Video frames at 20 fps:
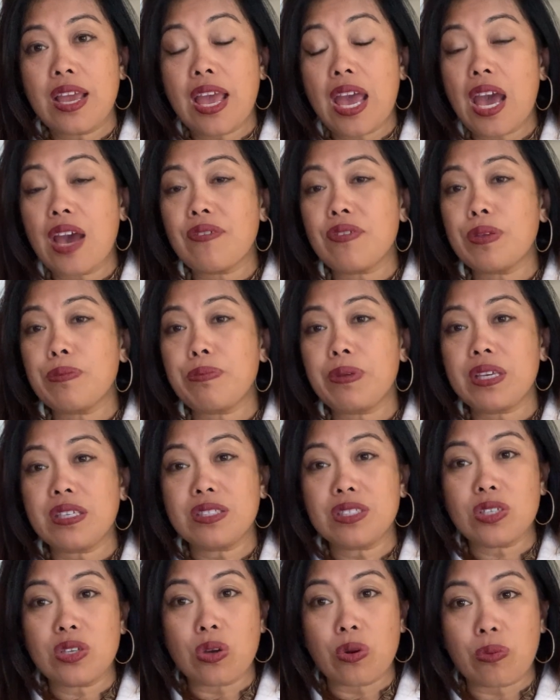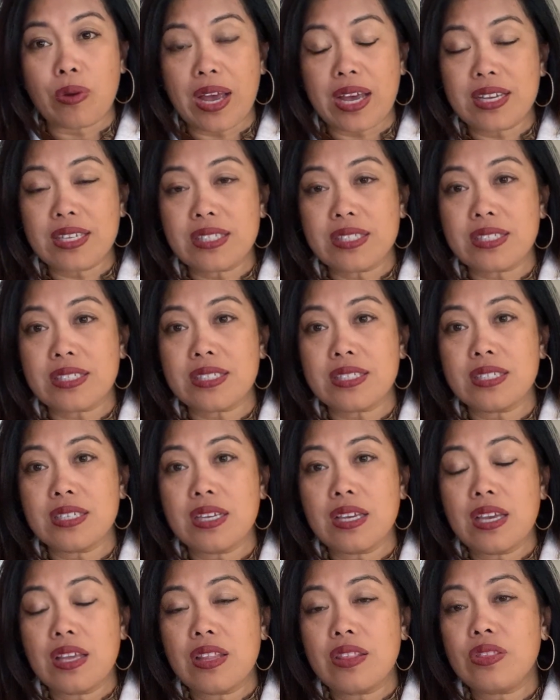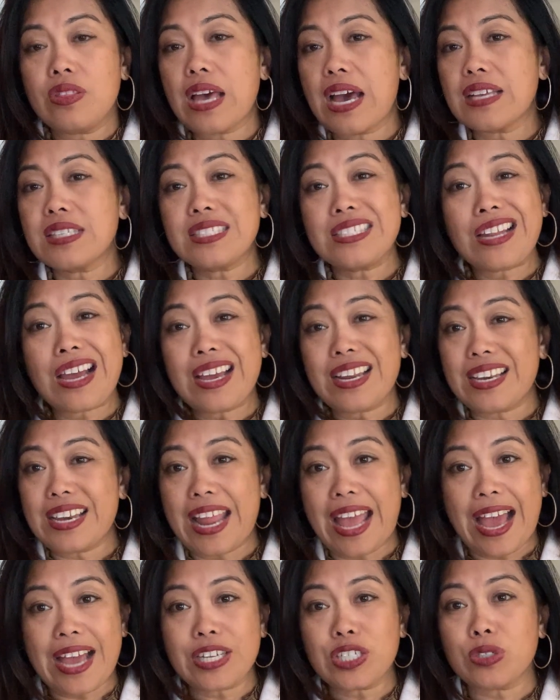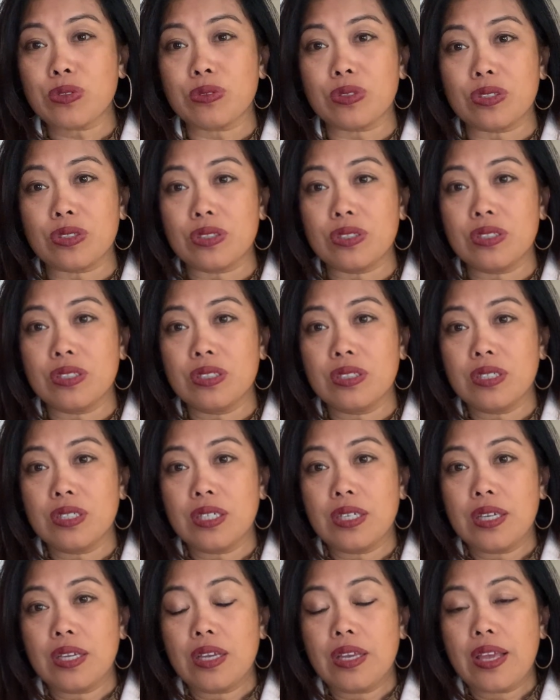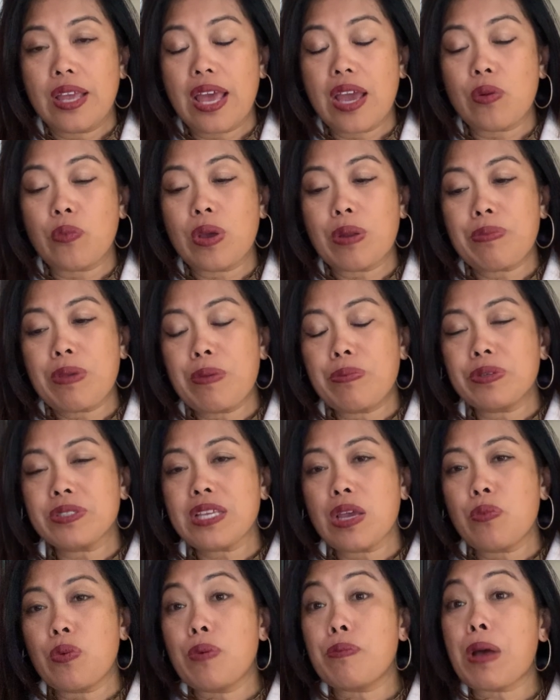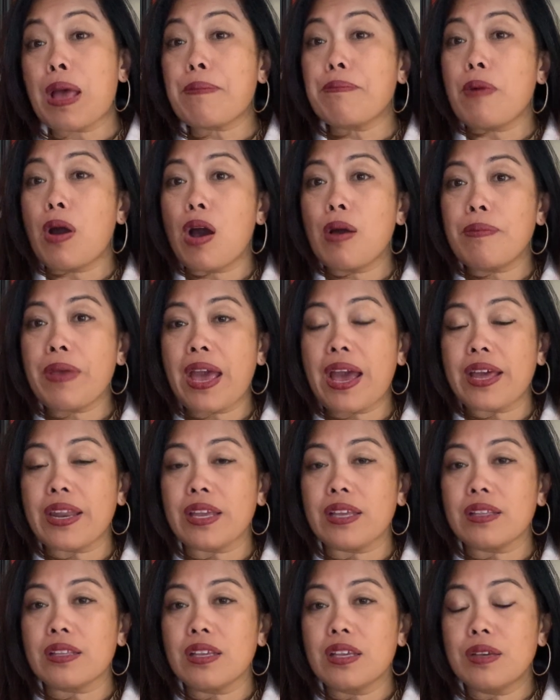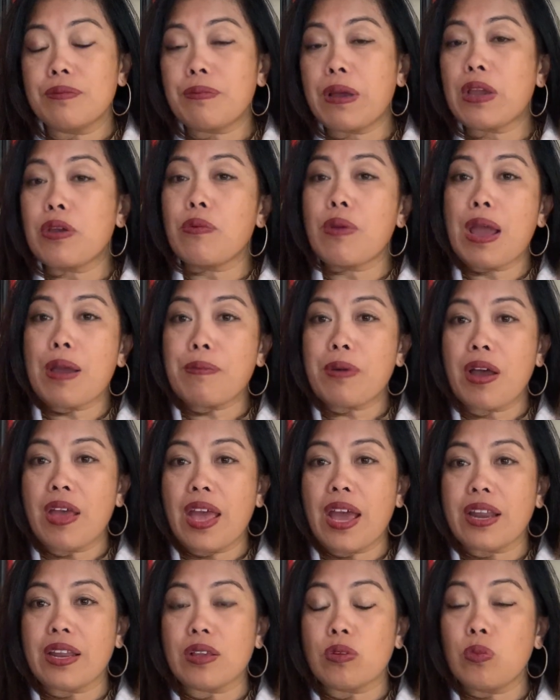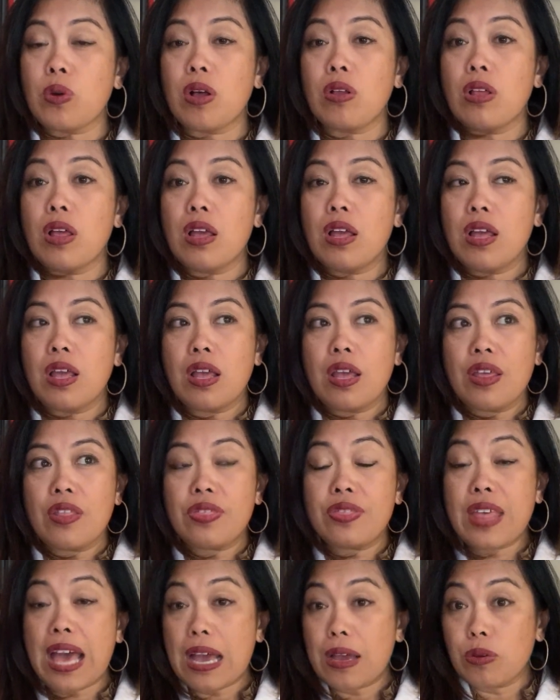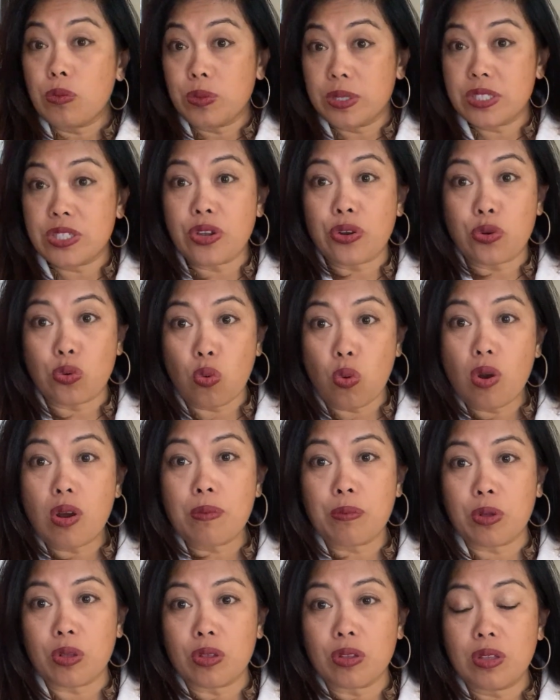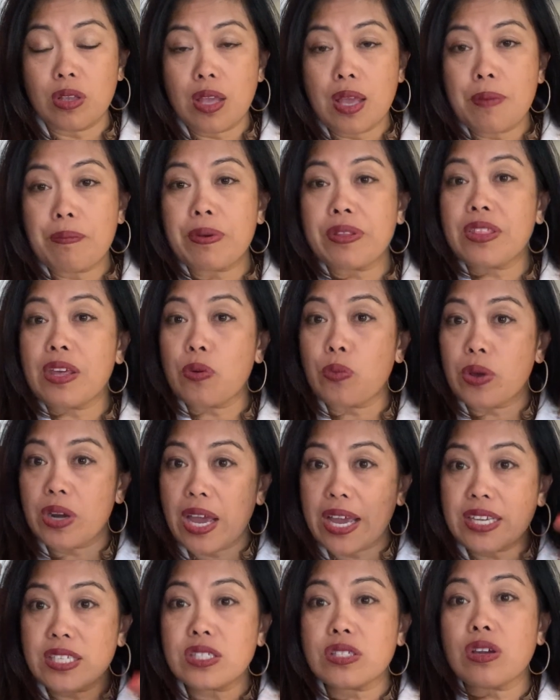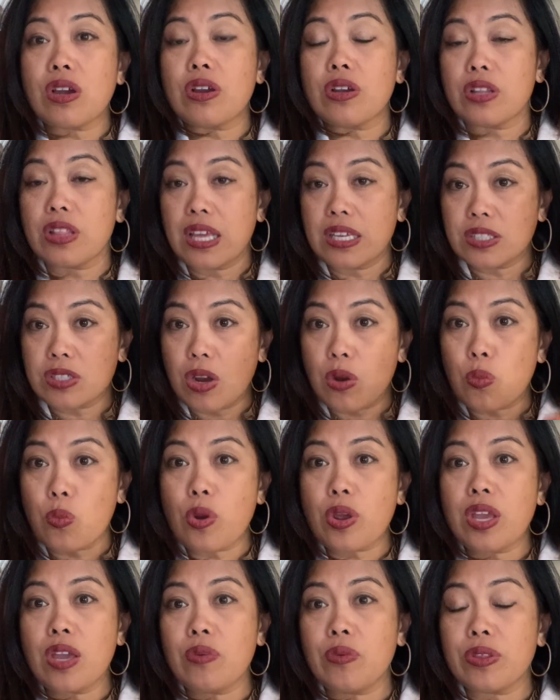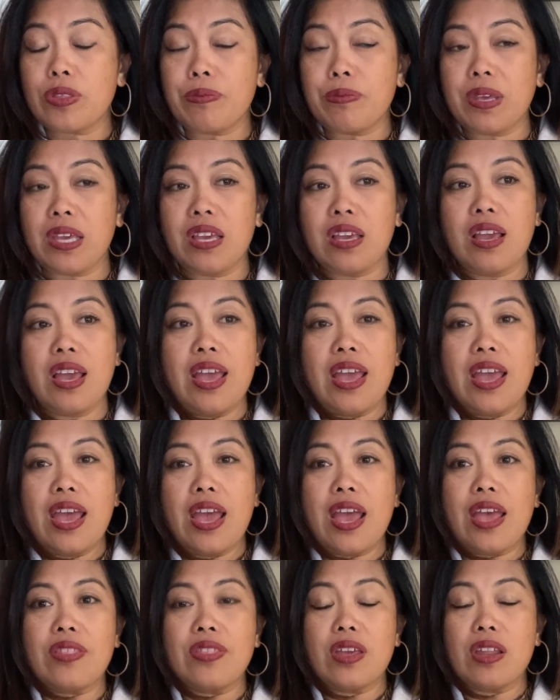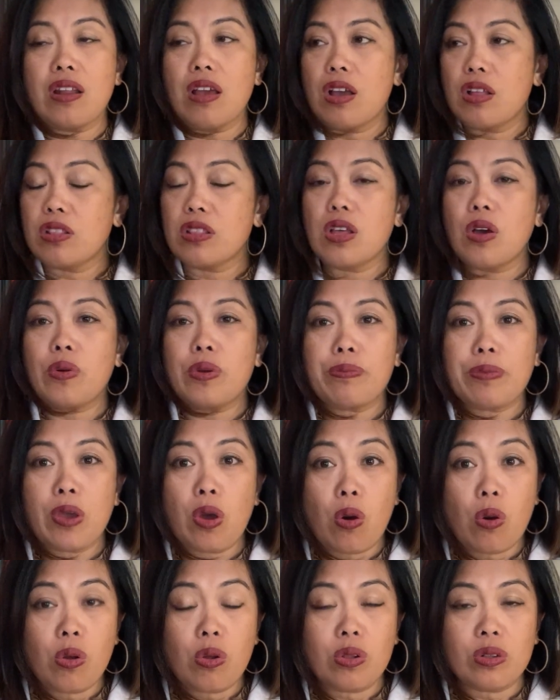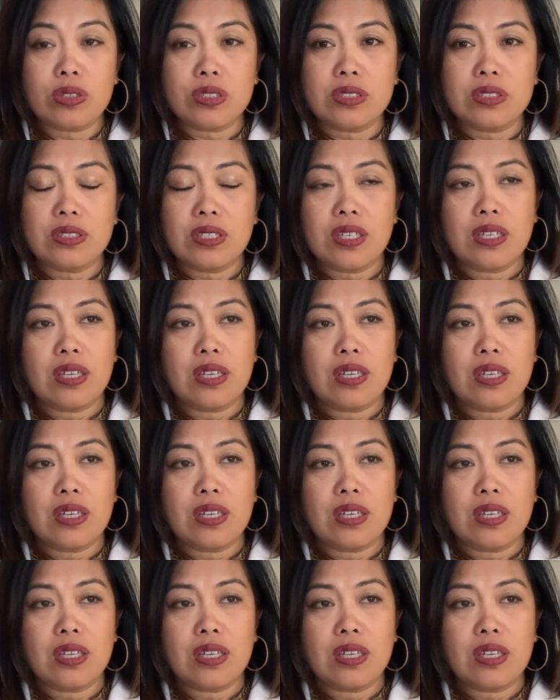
having PCOS, that's not natural. And when people say, well, my mom had it, my grandma had it, well, that was their normal. But then when they start working with me, and then lo and behold,